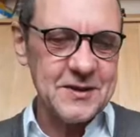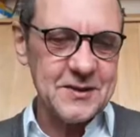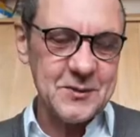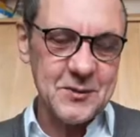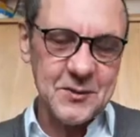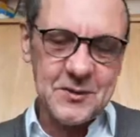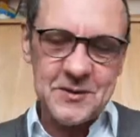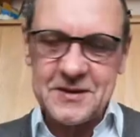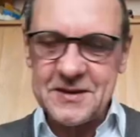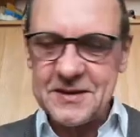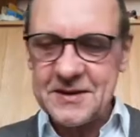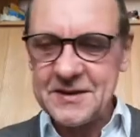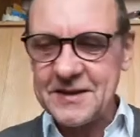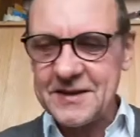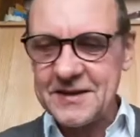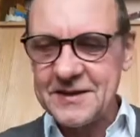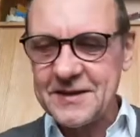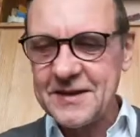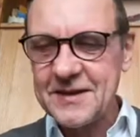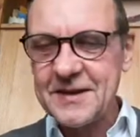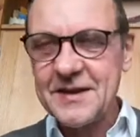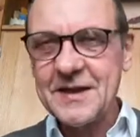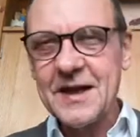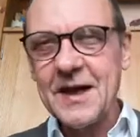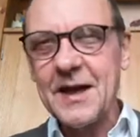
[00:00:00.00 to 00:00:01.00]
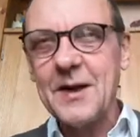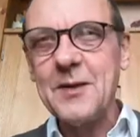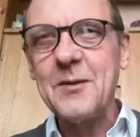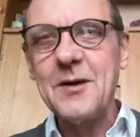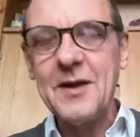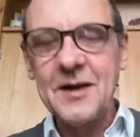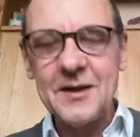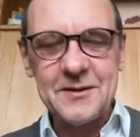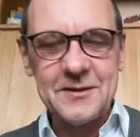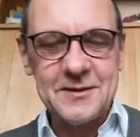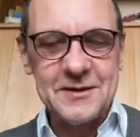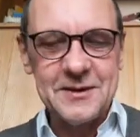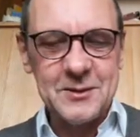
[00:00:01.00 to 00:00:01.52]
So I think
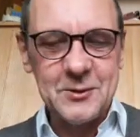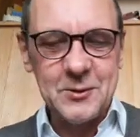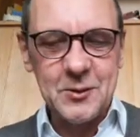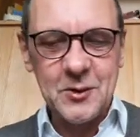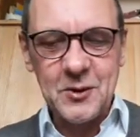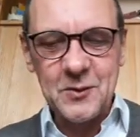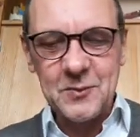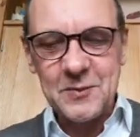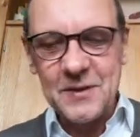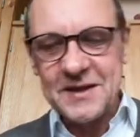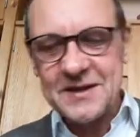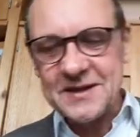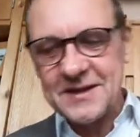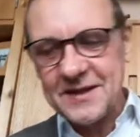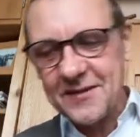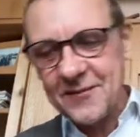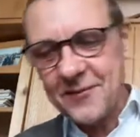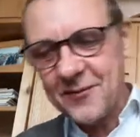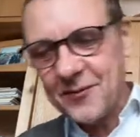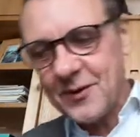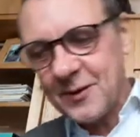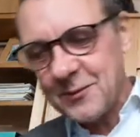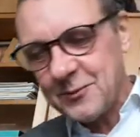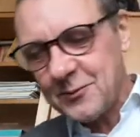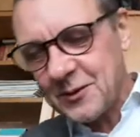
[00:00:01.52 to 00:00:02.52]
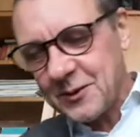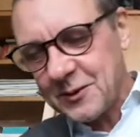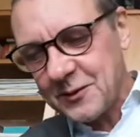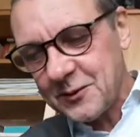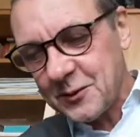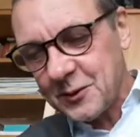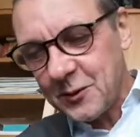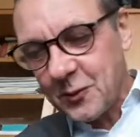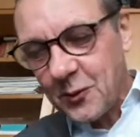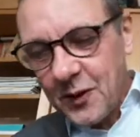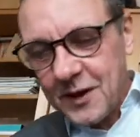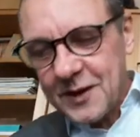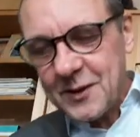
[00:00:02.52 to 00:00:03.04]
I'll deter myself from
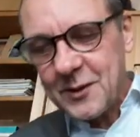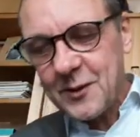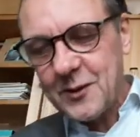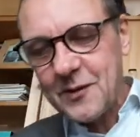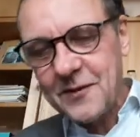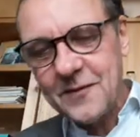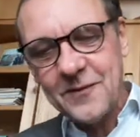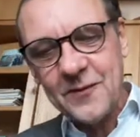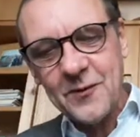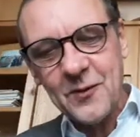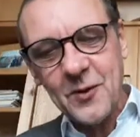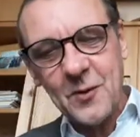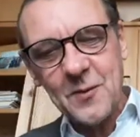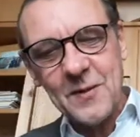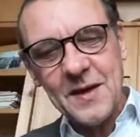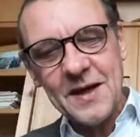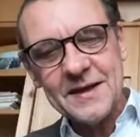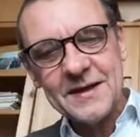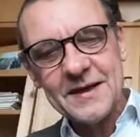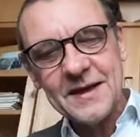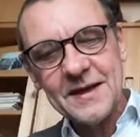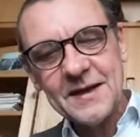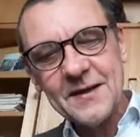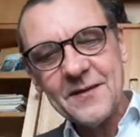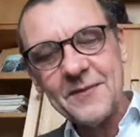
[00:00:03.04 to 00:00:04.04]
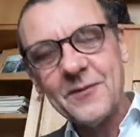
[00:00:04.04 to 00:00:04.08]
the regular format.